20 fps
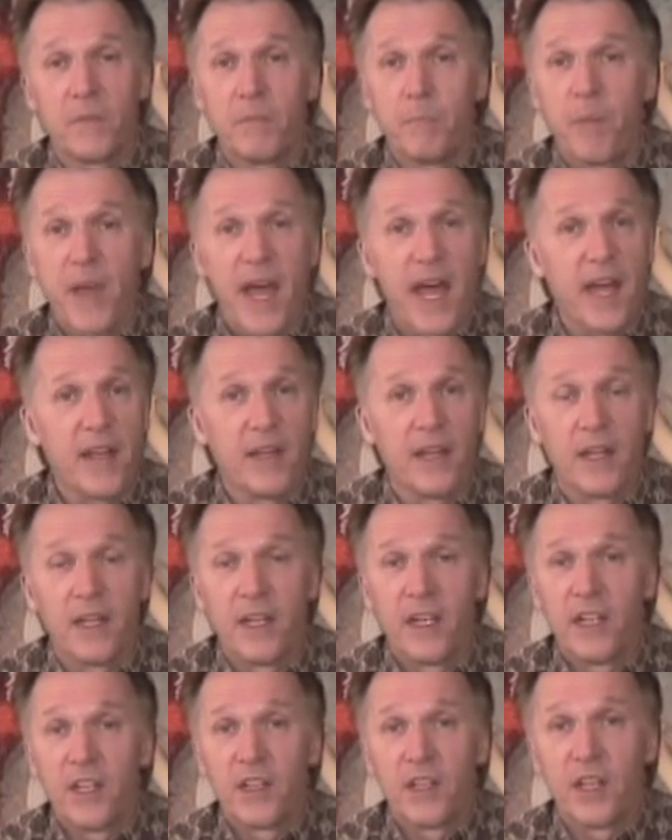been
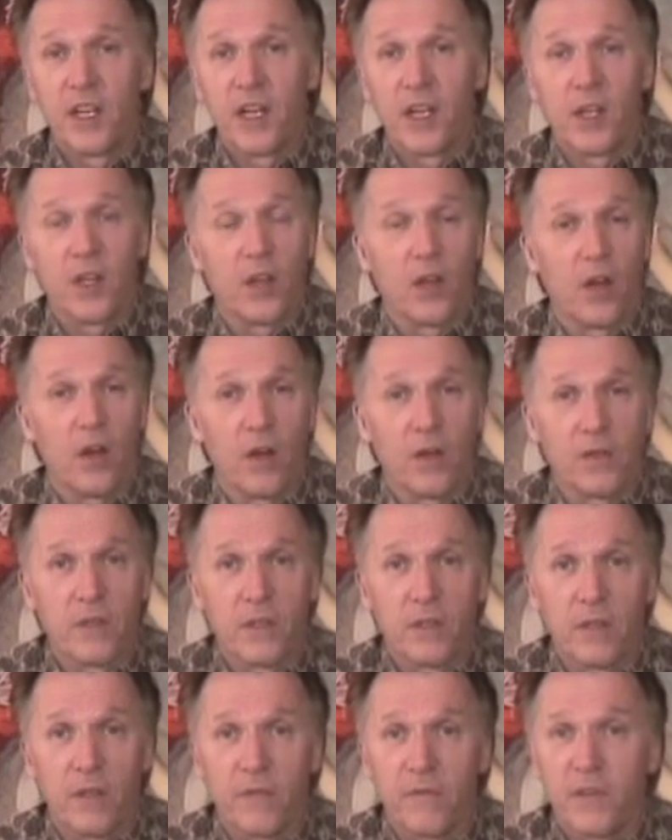the,
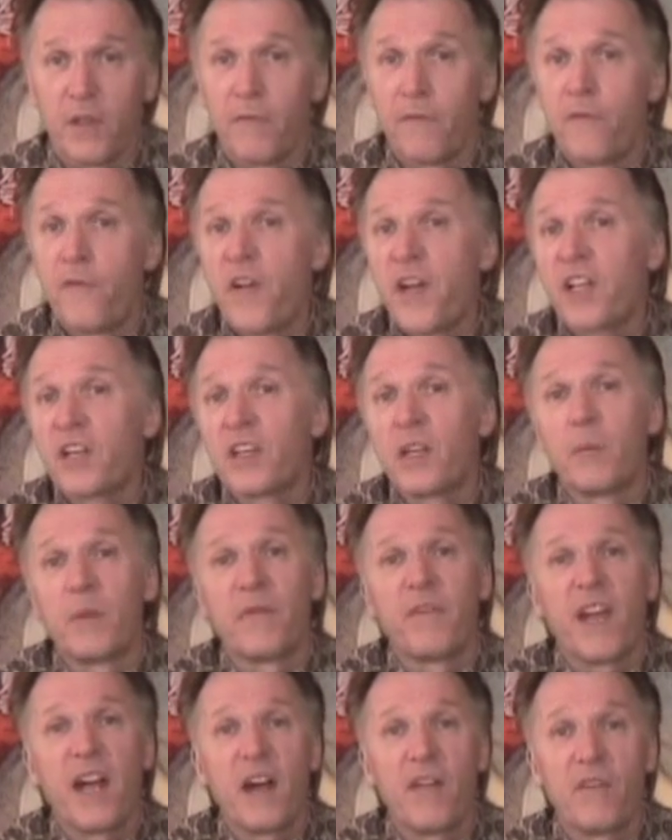the, the, victim
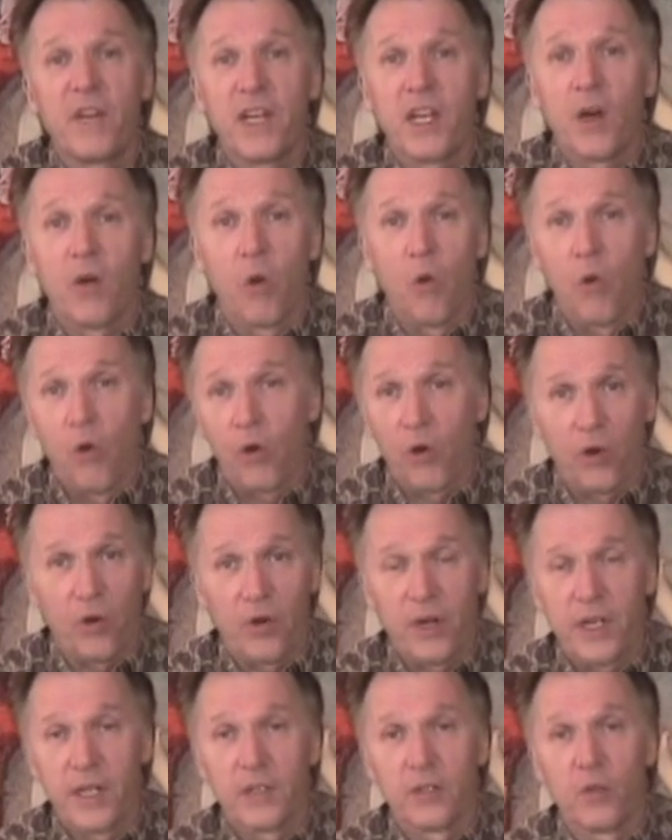of every
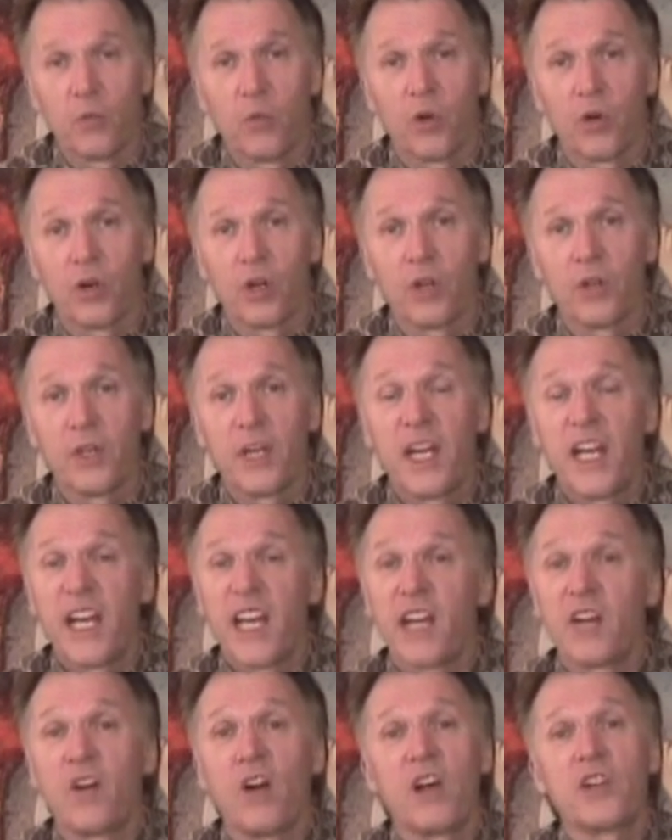horror in the world
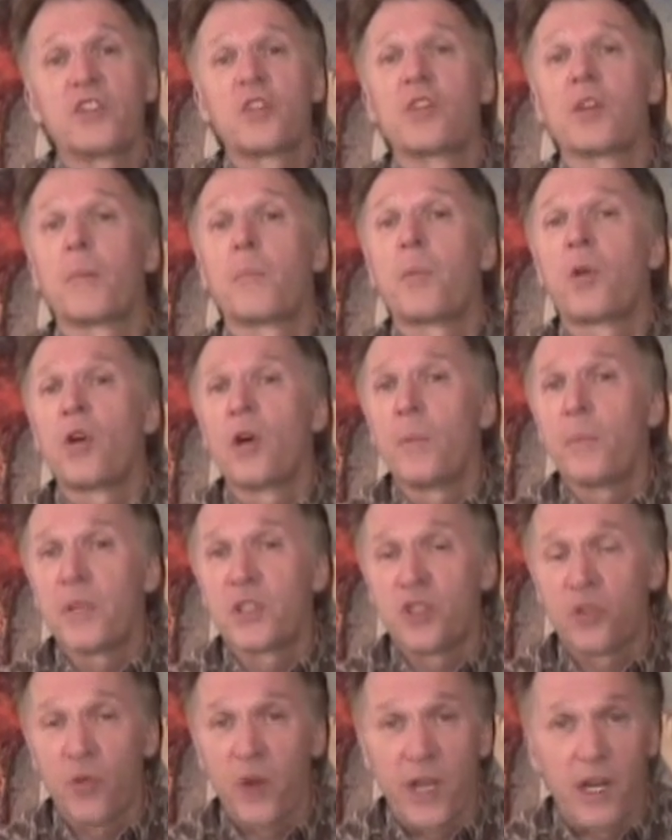and also the
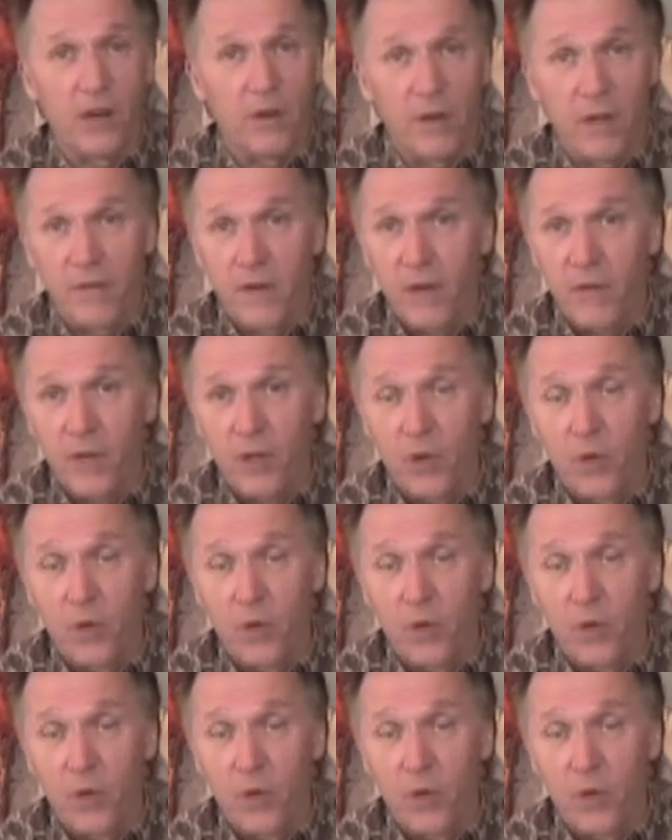perpetrator of every